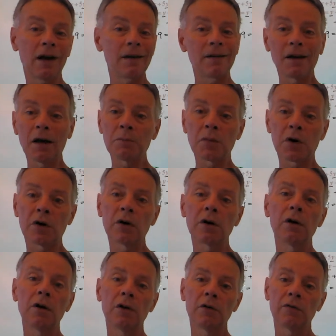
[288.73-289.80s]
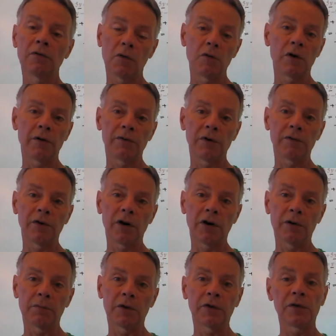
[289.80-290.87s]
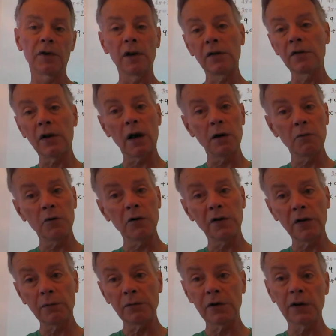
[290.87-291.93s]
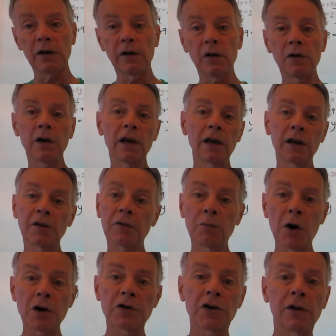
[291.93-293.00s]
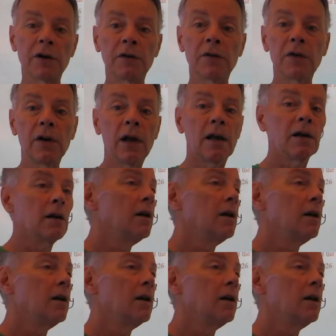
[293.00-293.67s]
a number for one of your variables. This time we're substituting an expression instead.